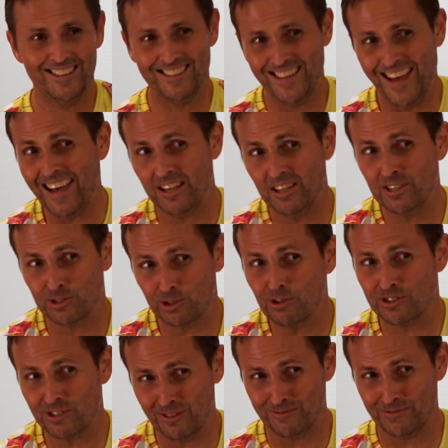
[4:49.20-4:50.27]
that is
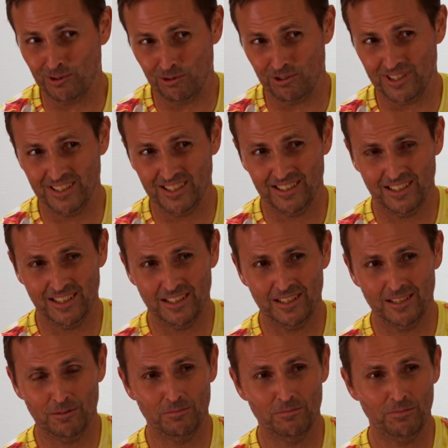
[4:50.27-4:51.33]
also flawed.
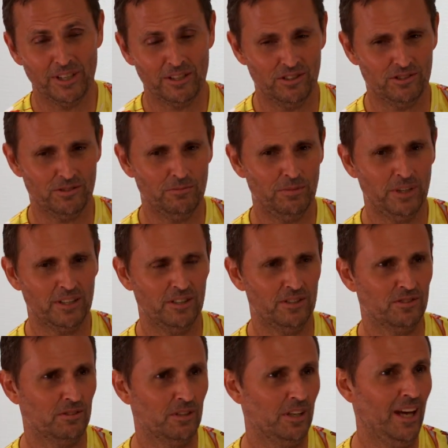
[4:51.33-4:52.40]
Very. Because
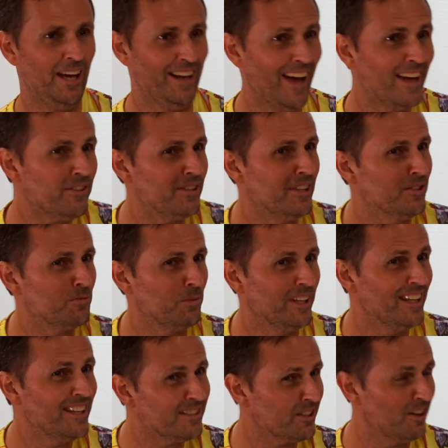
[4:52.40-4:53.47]
because an atheist, when
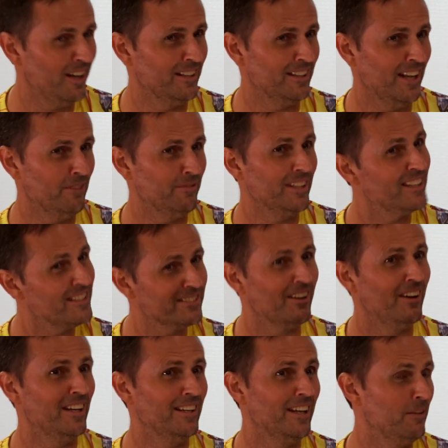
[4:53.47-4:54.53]
he's kind and loving, he's
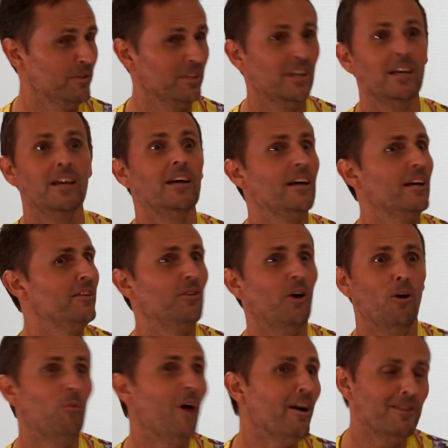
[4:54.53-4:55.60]
kind and loving,
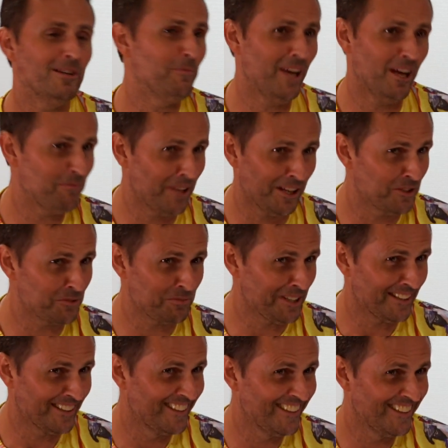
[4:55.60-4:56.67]
not worried about
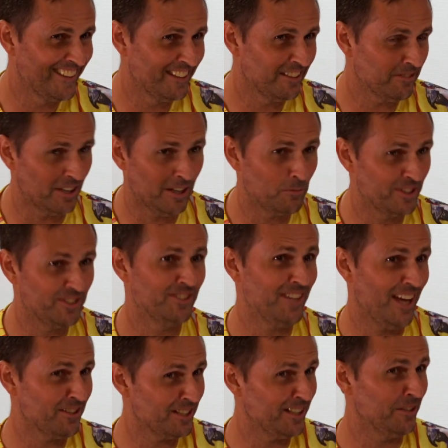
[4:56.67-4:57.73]
punishment. Yeah. Right, which is
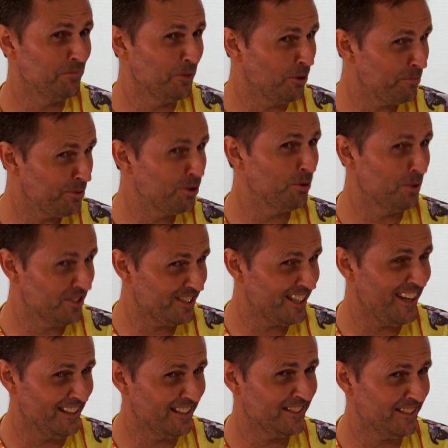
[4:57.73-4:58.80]
actually a more pure
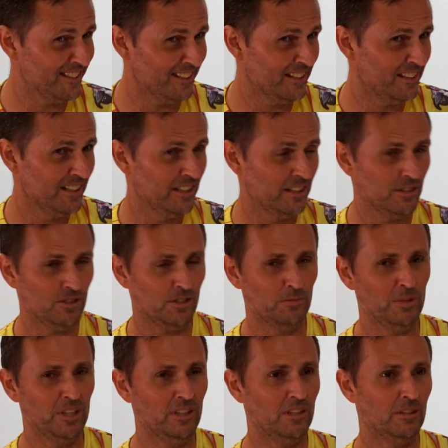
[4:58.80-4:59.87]
state, isn't it? Yes. To
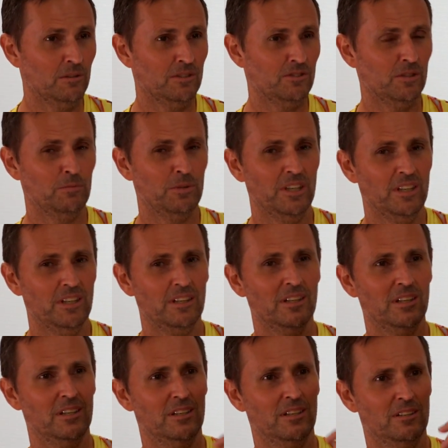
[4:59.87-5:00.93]
be to be
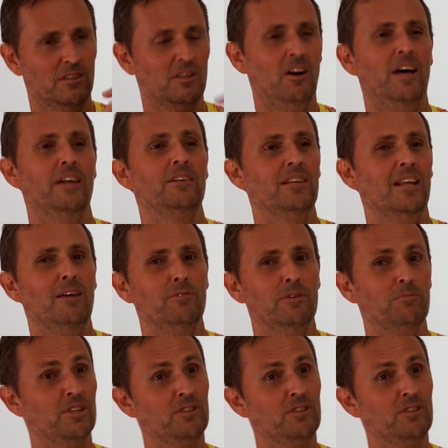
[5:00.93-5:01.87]
kind and loving